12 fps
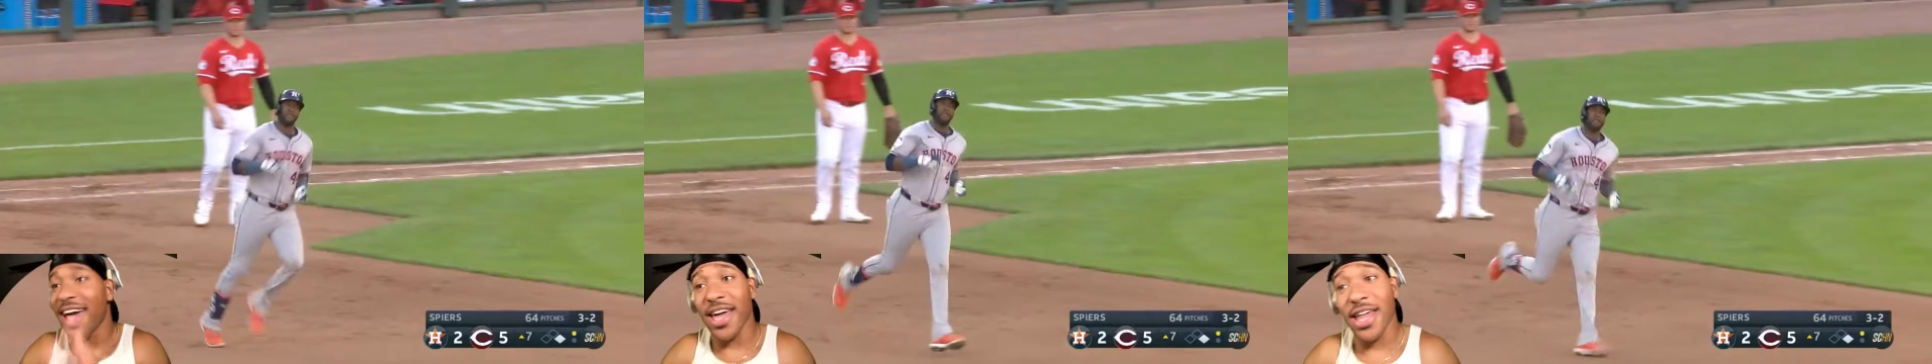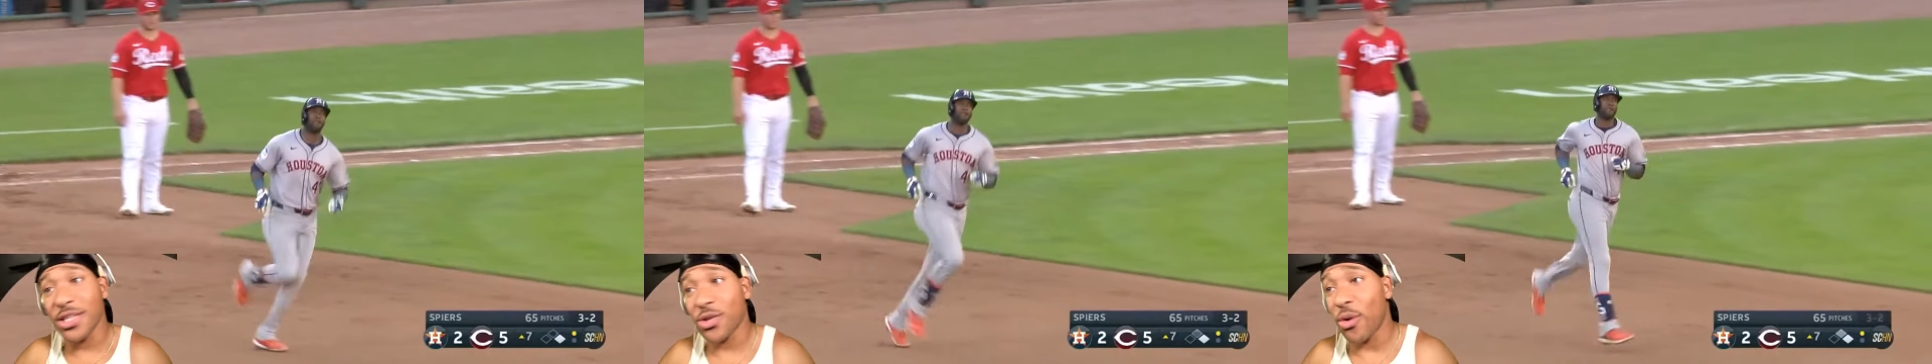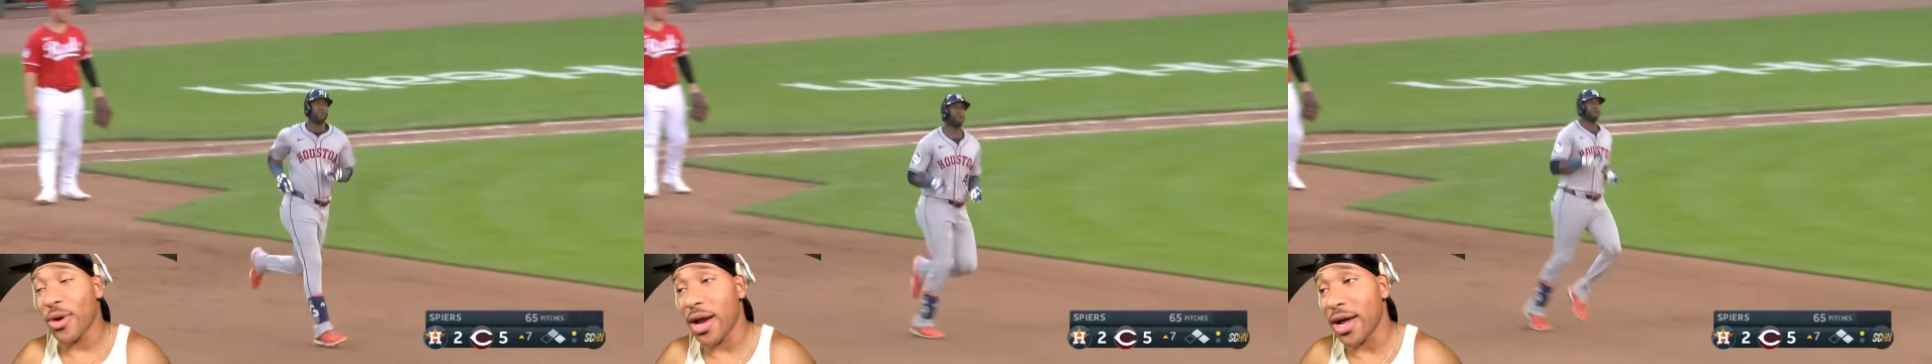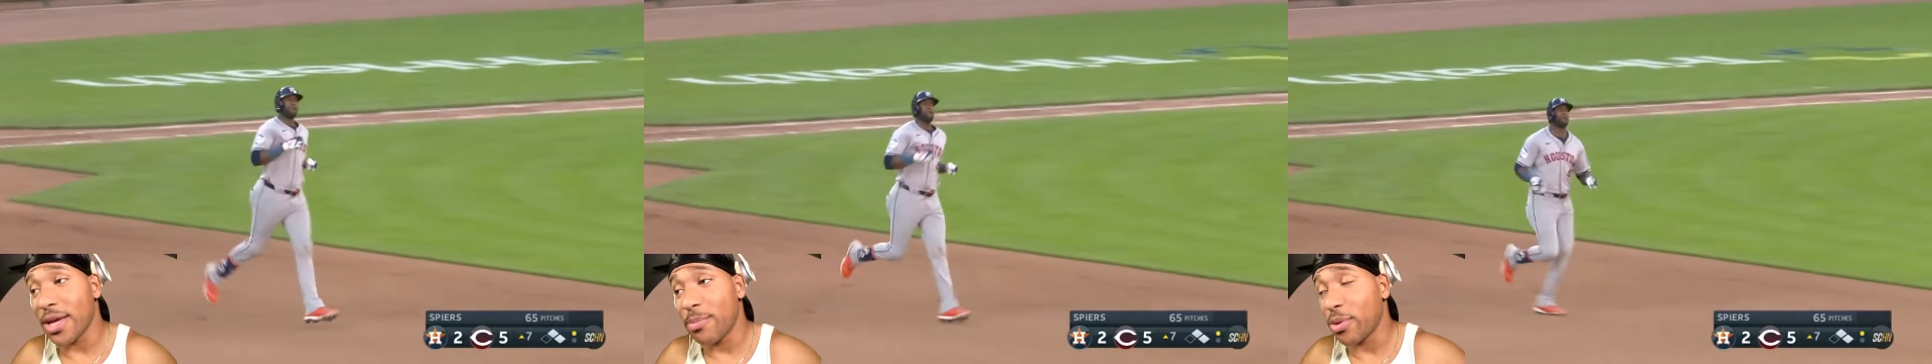Hey, that's going
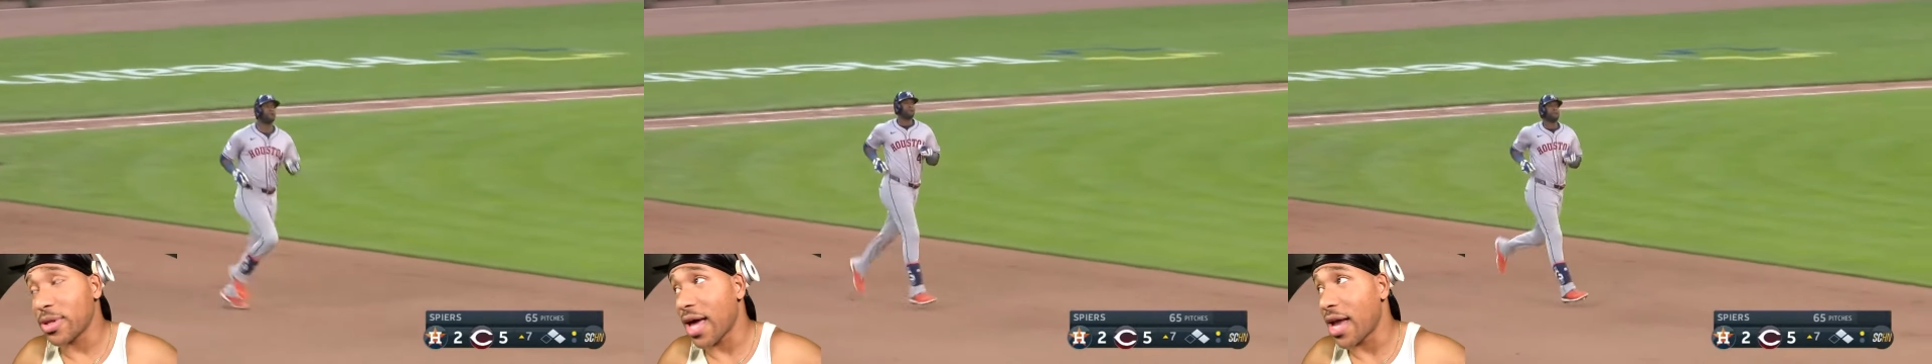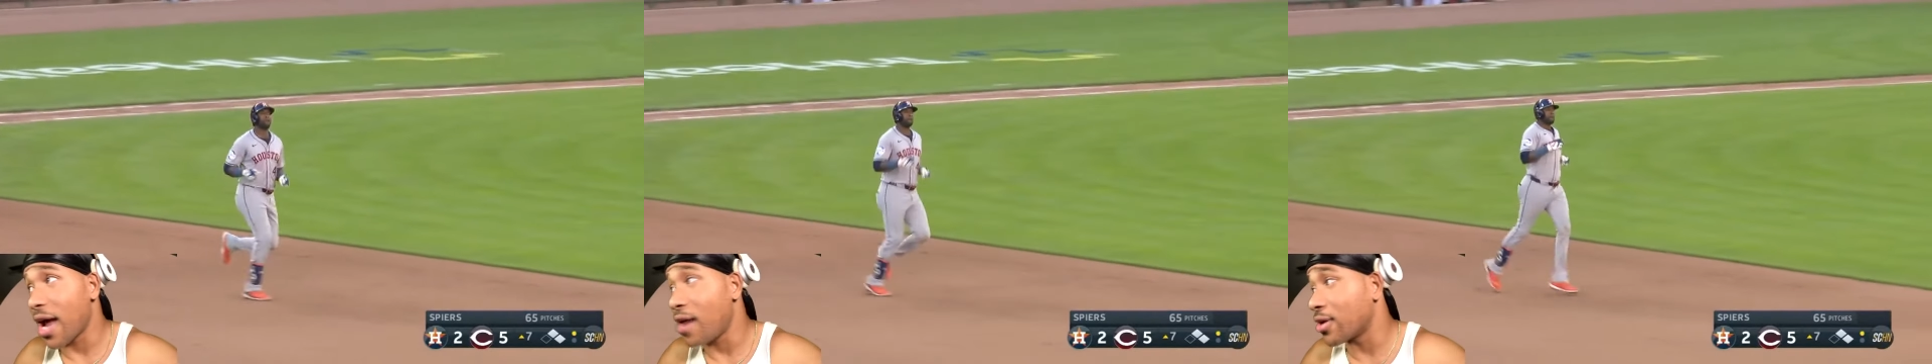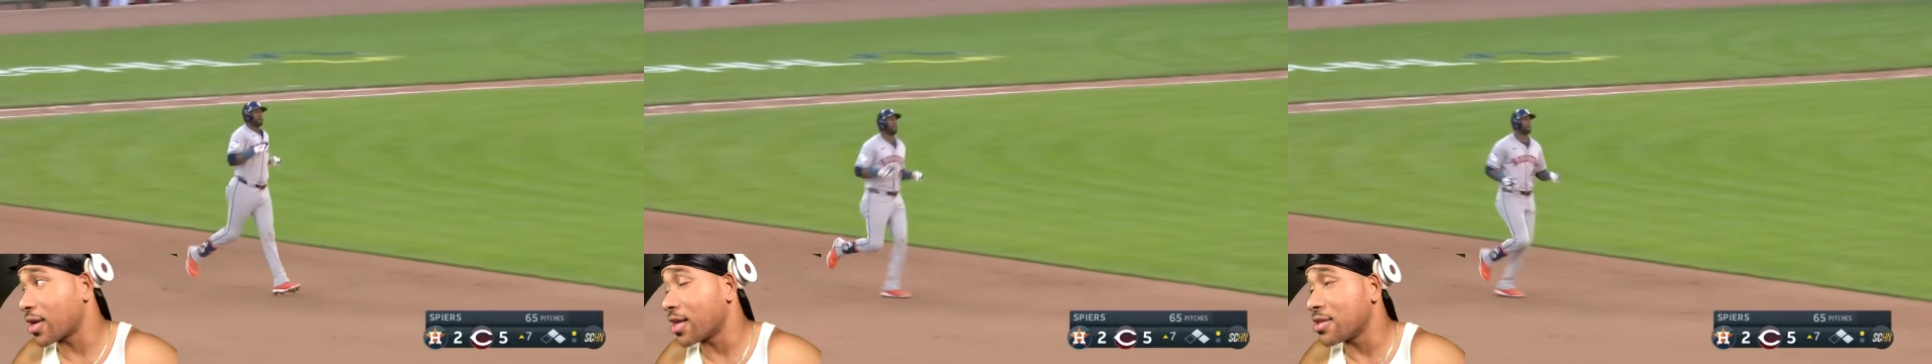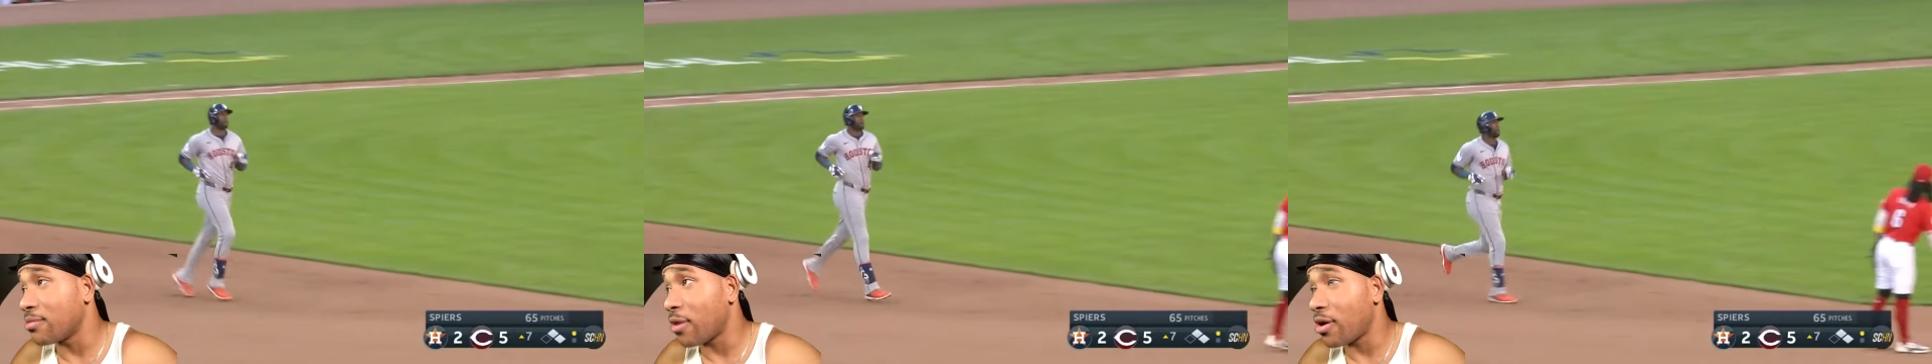out. He put that out
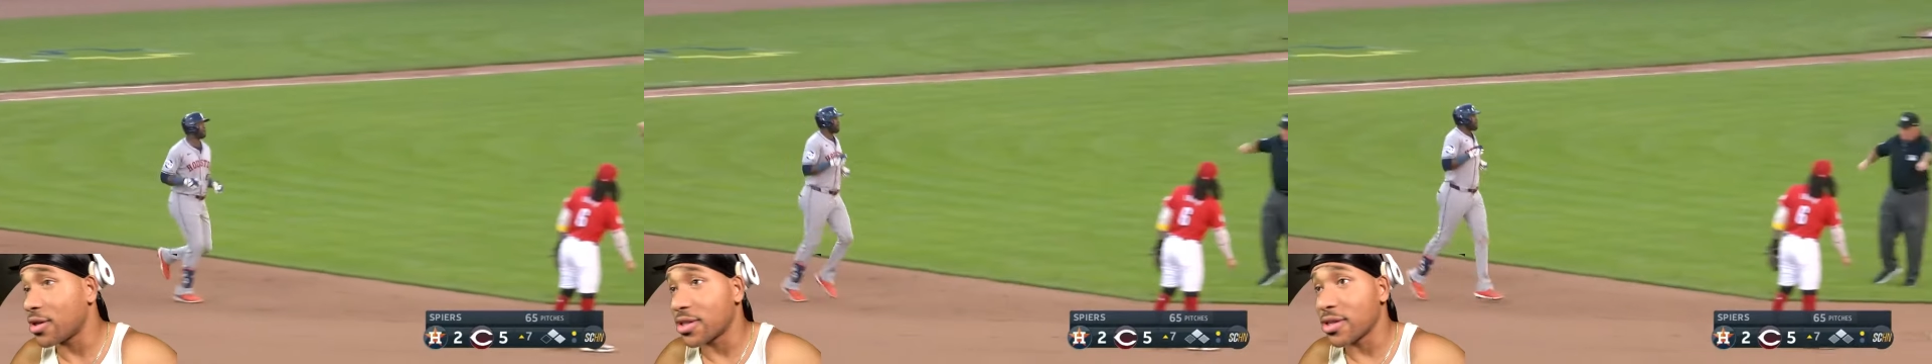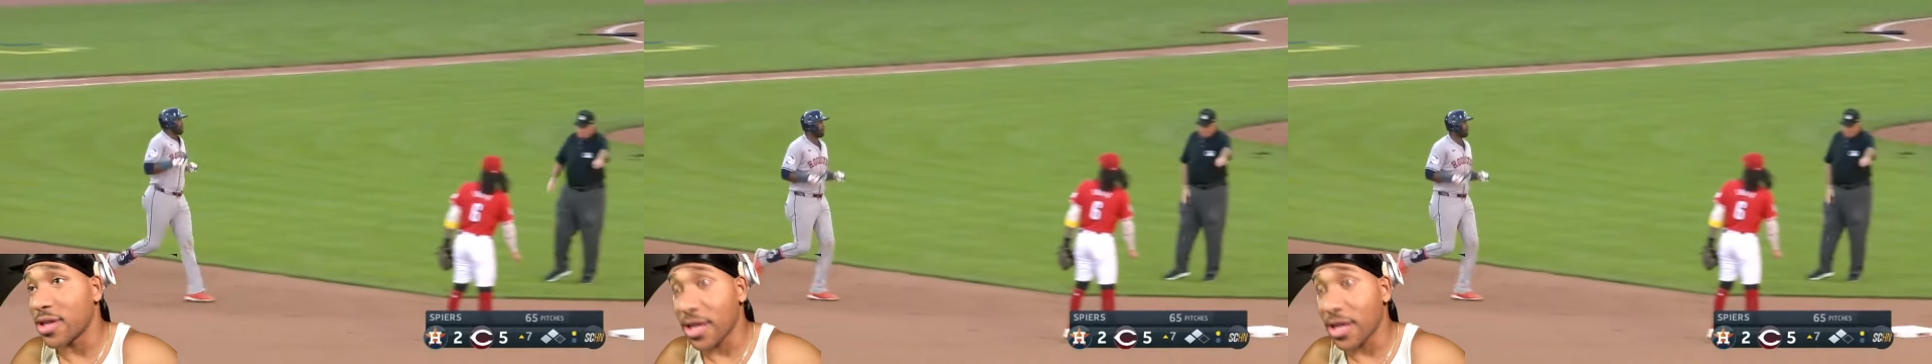against Boston,